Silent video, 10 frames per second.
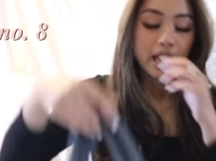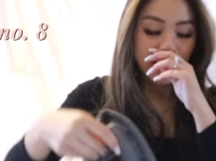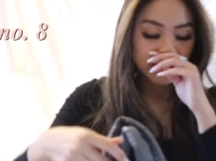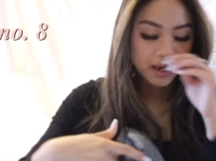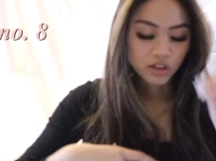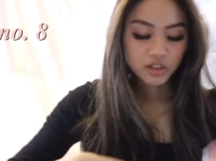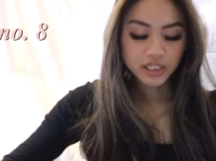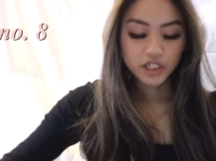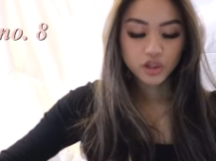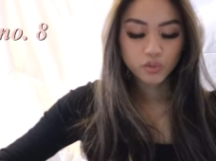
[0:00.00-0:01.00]
And they also
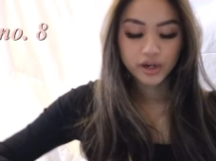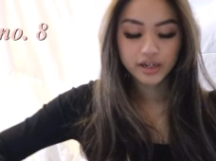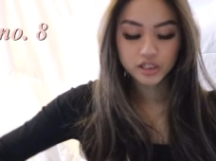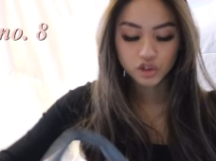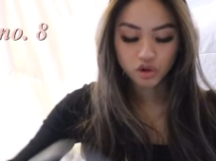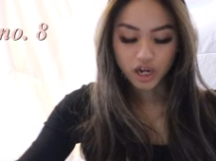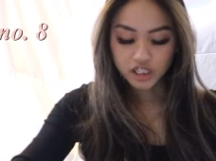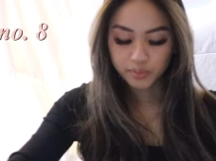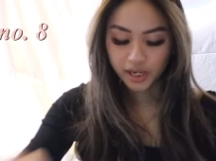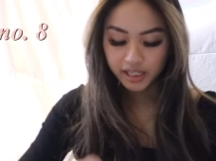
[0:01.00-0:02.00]
said you can wear it as a
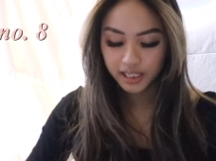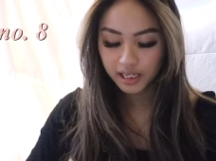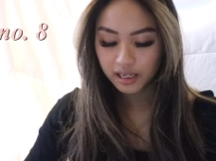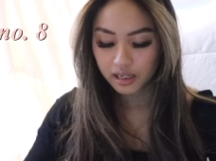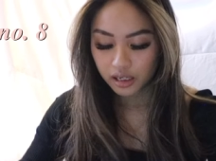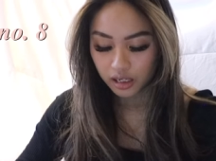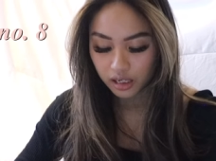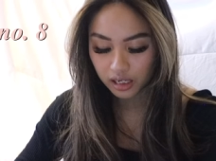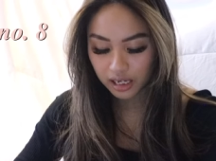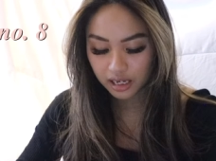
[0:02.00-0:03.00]
crossbody,
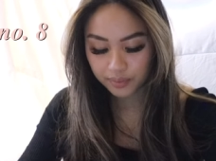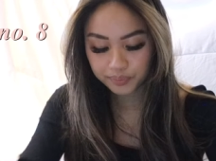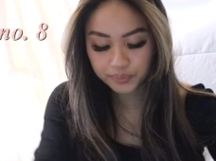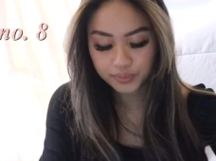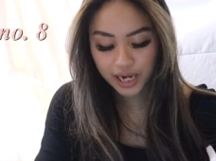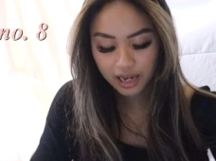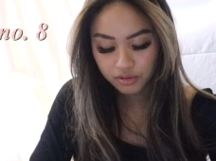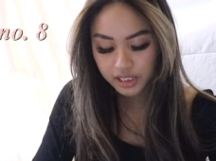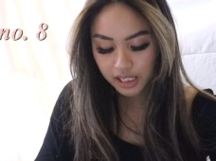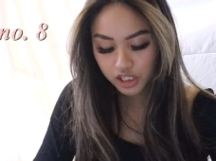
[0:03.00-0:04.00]
um, but I
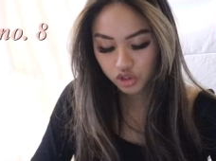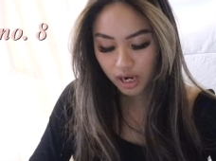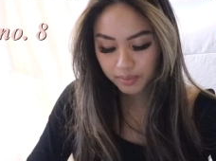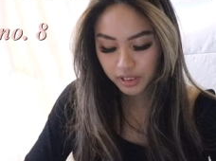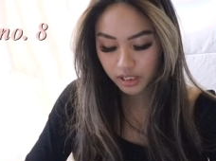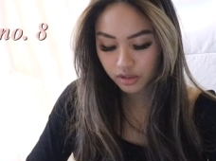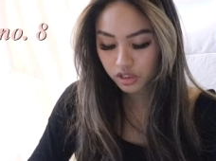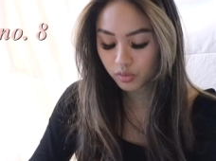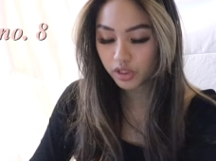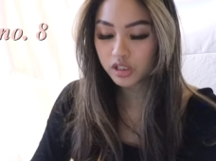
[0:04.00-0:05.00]
don't see any straps in here.
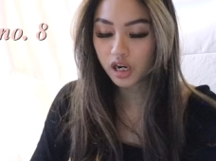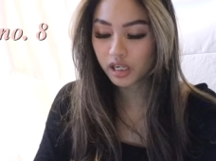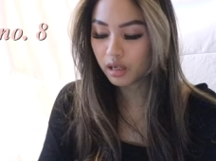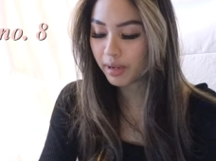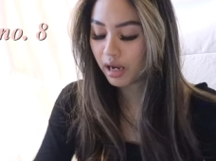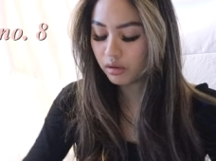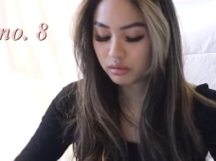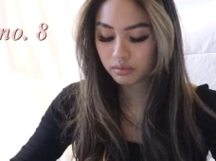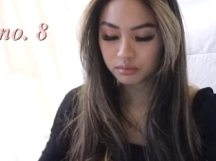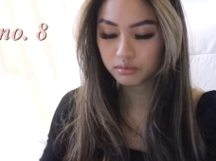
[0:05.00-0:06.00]
So what are you talking about?
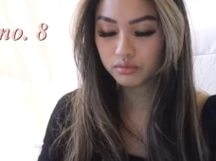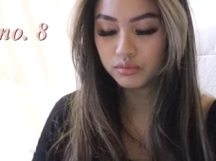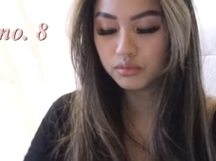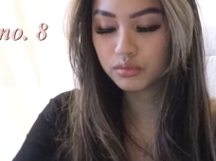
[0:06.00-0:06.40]
Hmm?